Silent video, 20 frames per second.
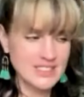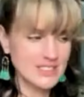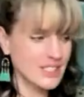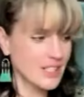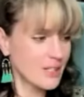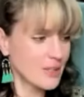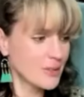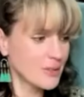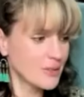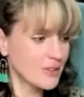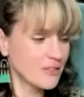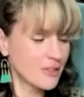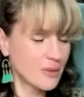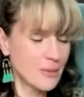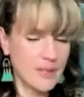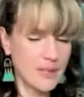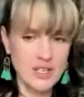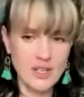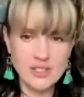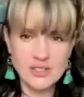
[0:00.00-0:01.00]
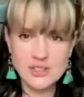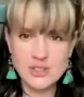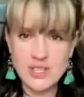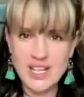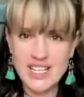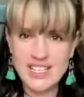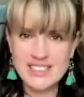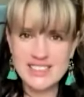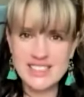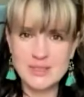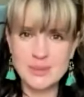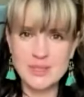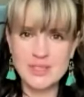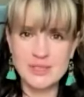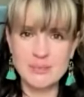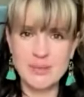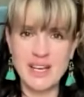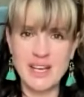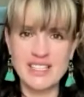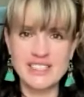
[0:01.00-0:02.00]
So from a non-duality
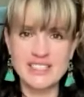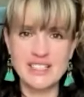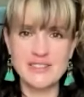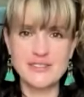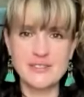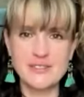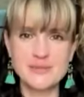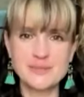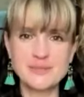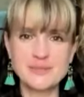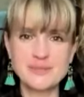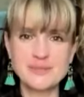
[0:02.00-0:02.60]
perspective,